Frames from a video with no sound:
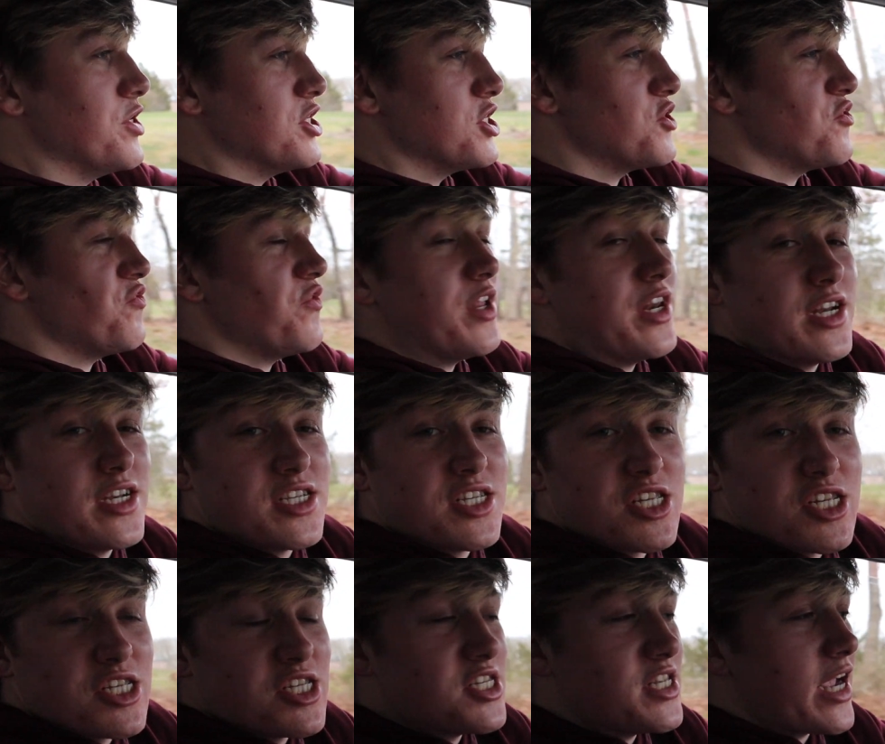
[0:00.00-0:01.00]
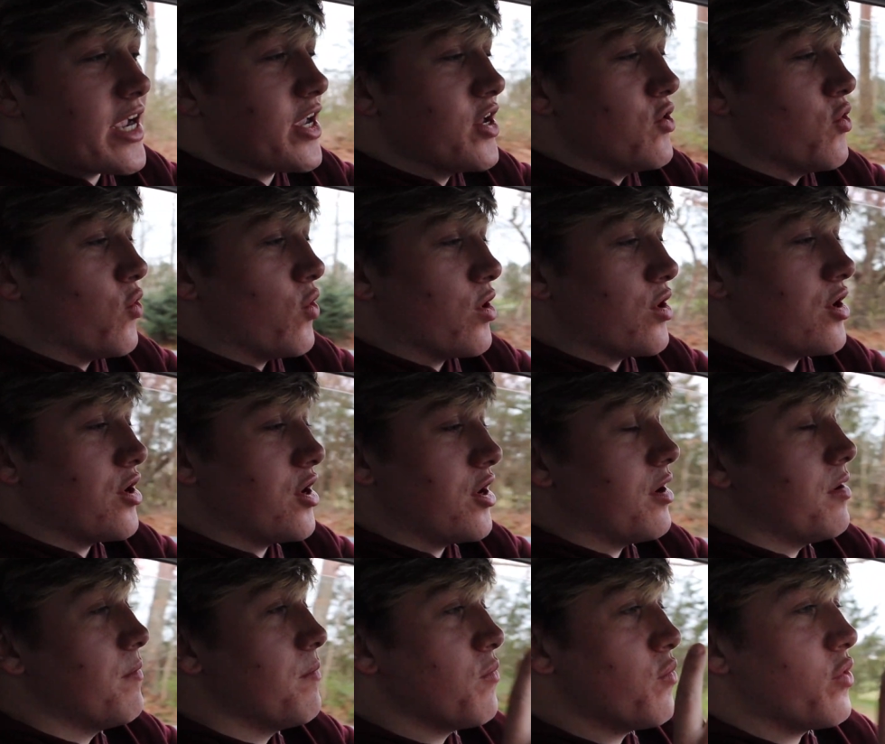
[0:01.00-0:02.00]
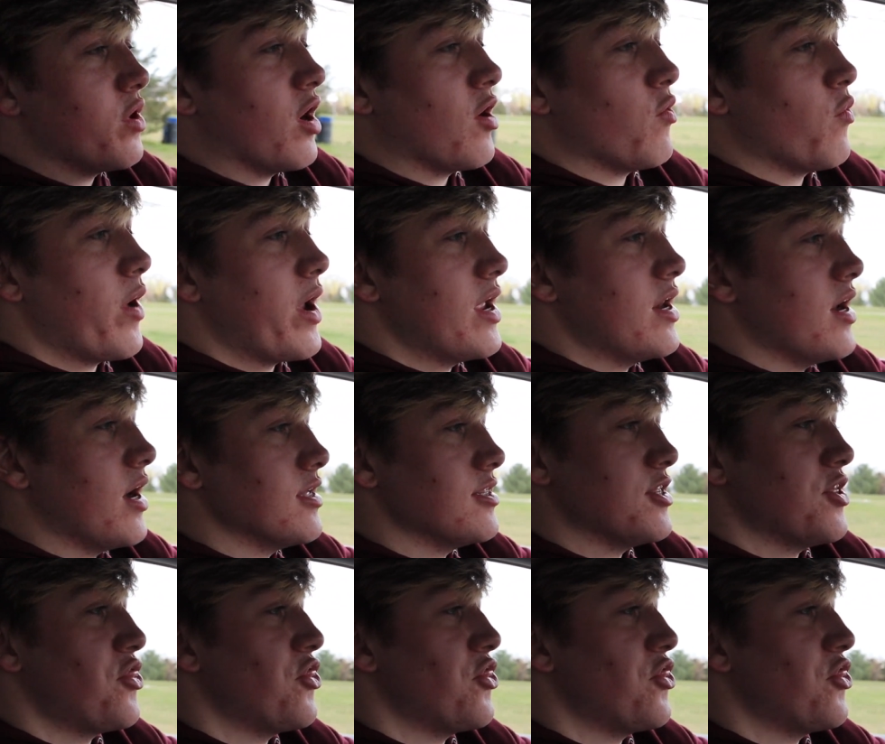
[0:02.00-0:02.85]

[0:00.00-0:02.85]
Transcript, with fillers: just finished the second order. We are waiting on the